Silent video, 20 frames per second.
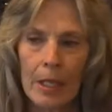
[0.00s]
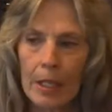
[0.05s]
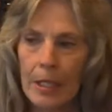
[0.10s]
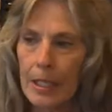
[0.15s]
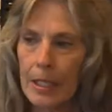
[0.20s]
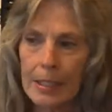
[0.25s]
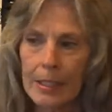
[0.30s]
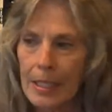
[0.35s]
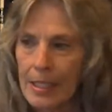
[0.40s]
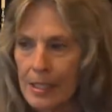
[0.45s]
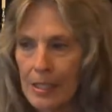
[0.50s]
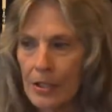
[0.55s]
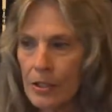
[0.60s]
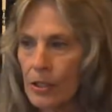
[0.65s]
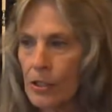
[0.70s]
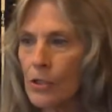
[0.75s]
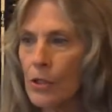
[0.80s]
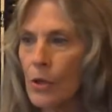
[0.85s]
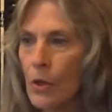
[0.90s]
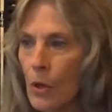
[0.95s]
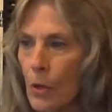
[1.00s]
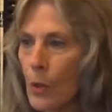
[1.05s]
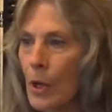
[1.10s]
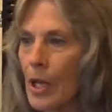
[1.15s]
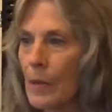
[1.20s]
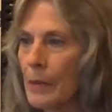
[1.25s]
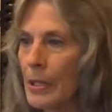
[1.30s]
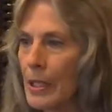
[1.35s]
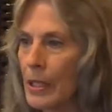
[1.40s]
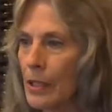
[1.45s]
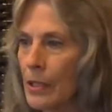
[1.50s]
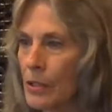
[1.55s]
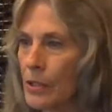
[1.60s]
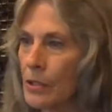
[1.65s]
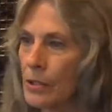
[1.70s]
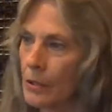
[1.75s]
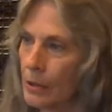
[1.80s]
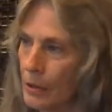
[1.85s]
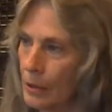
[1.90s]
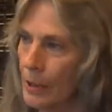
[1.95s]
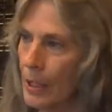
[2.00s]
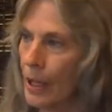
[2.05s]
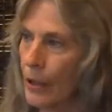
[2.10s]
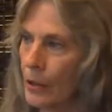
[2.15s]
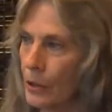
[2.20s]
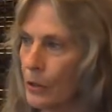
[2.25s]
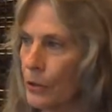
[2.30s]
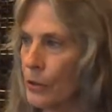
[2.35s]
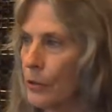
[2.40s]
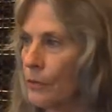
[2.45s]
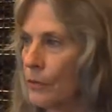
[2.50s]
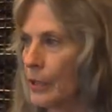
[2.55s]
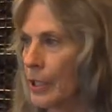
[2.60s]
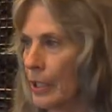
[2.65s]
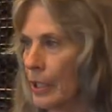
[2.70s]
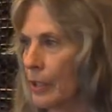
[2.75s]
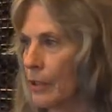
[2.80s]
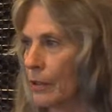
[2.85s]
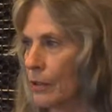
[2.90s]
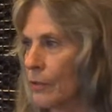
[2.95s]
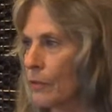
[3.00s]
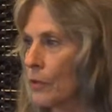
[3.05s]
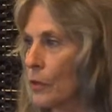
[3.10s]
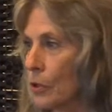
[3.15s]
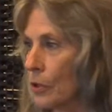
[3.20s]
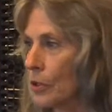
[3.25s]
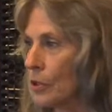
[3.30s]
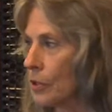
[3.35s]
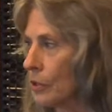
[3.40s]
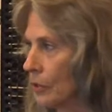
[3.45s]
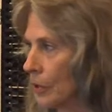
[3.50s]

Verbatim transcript: It doesn't just go away because now you're getting a divorce,